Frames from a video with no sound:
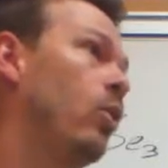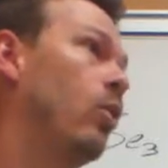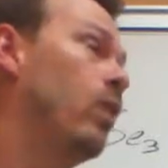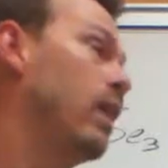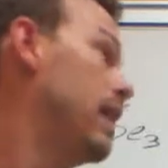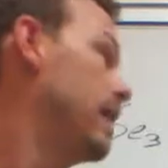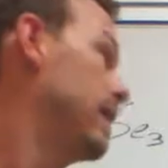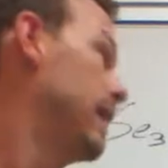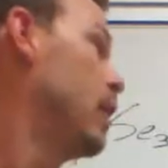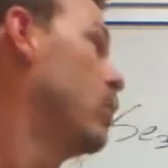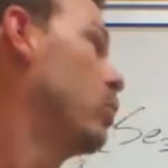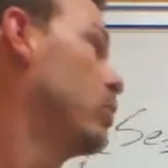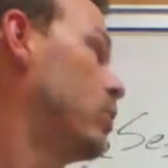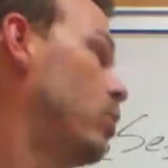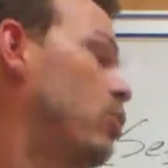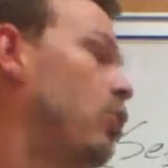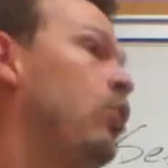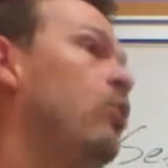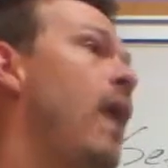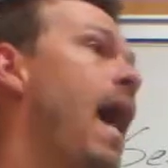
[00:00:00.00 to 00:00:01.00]
is equal to
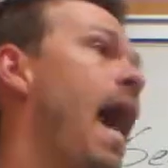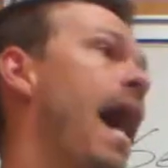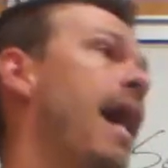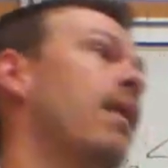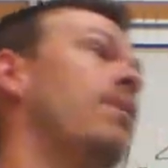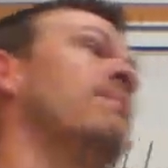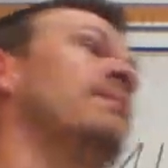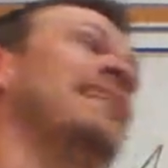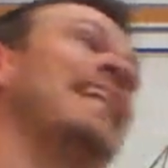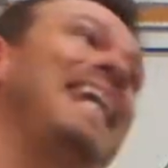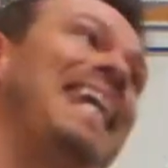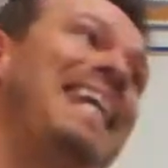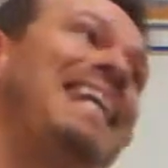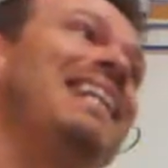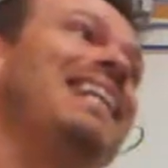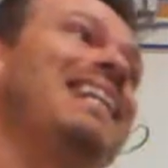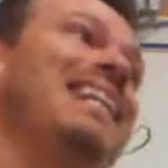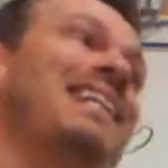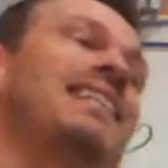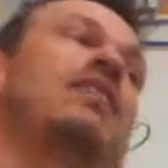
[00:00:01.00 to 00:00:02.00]
two atoms
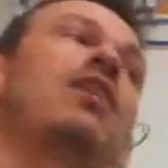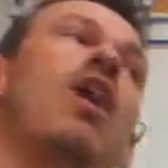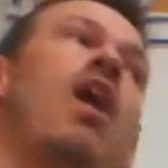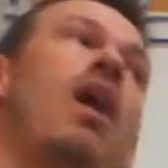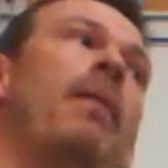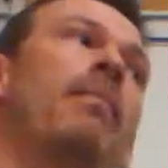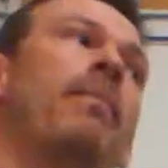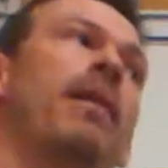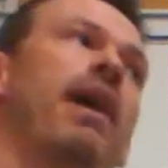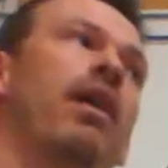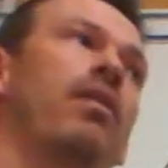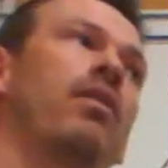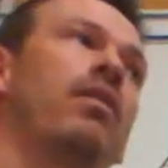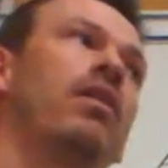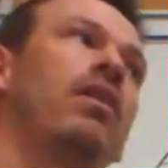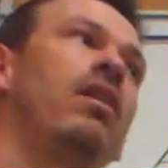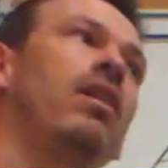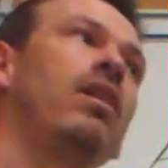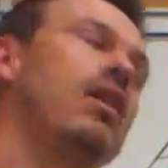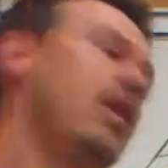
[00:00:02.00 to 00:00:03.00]
in this compound.
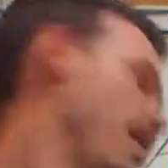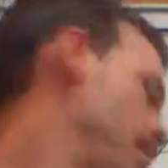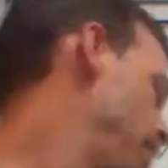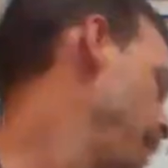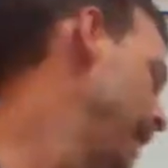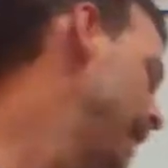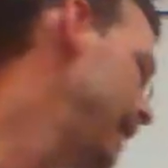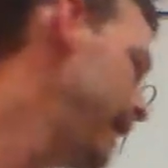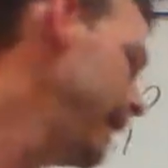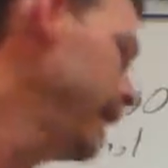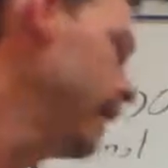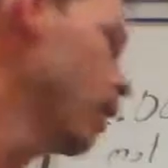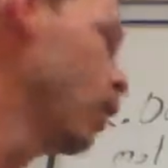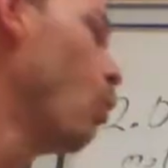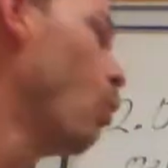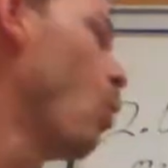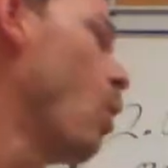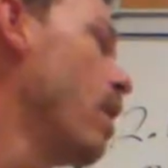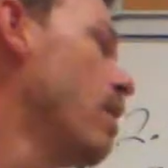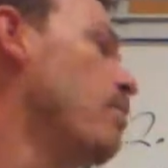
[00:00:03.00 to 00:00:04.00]
But here,
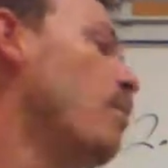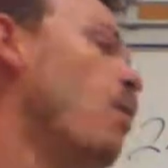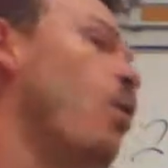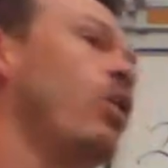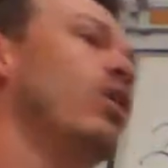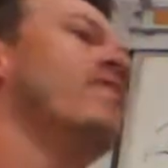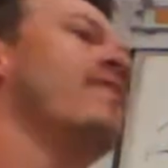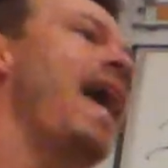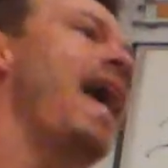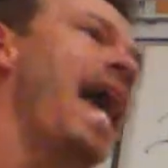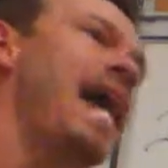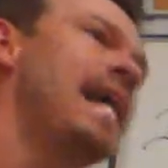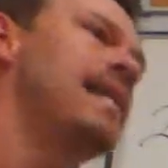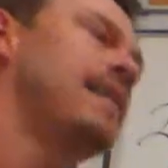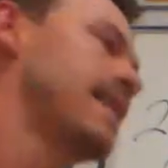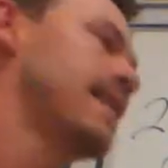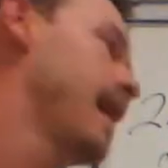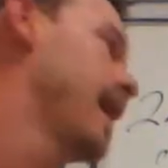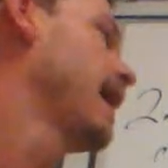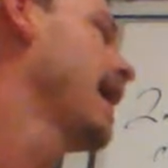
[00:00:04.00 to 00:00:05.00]
one mole of
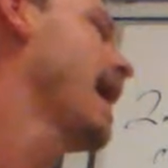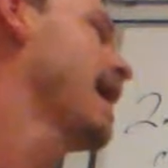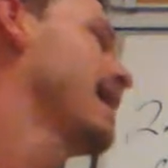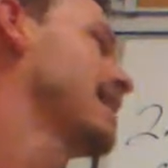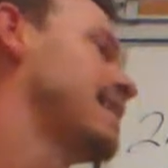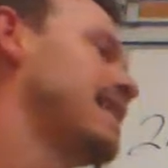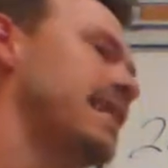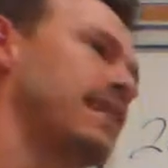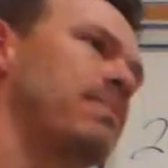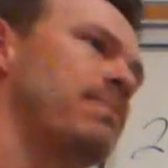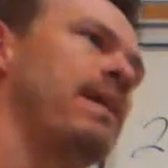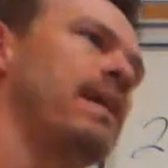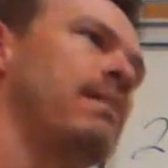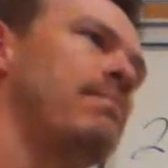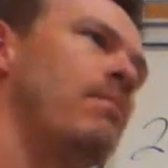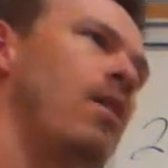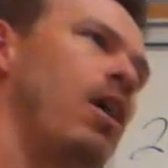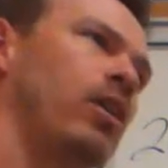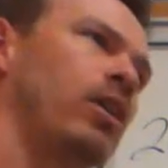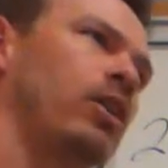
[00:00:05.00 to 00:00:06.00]
anything has this many
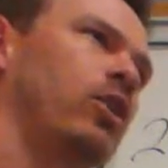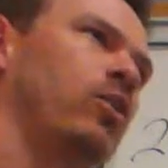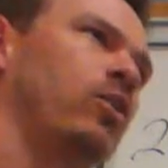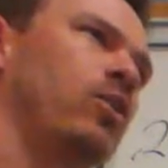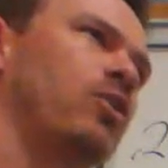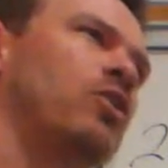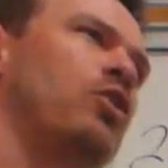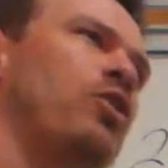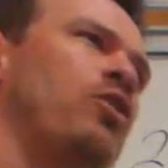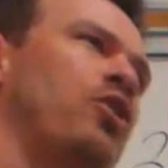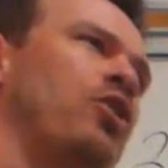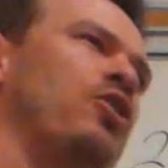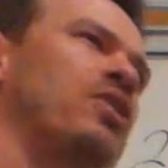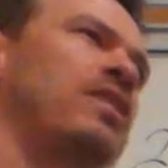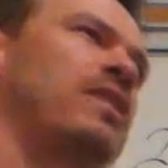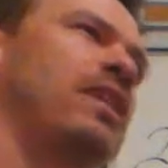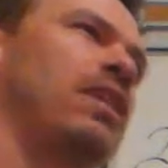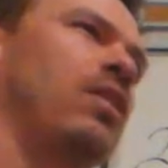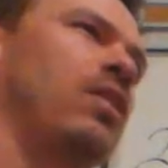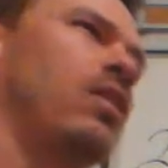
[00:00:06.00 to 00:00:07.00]
molecules, so they're
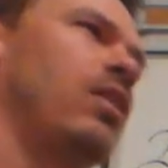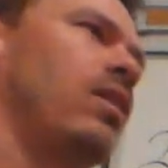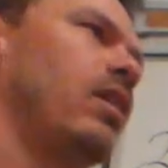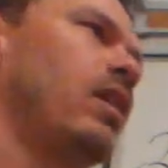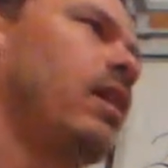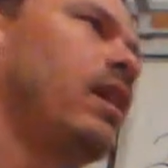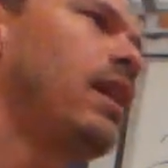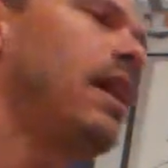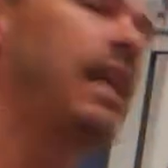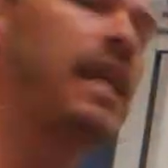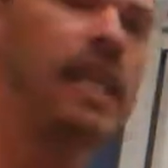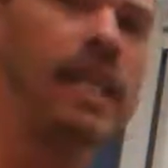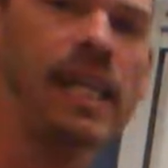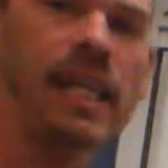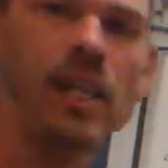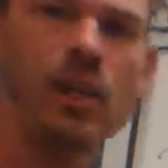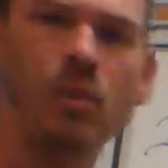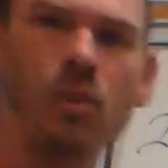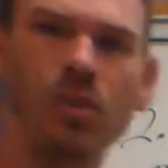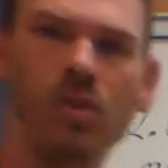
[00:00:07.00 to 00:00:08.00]
still
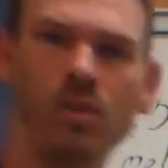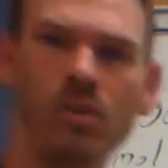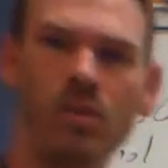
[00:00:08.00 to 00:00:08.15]
equal.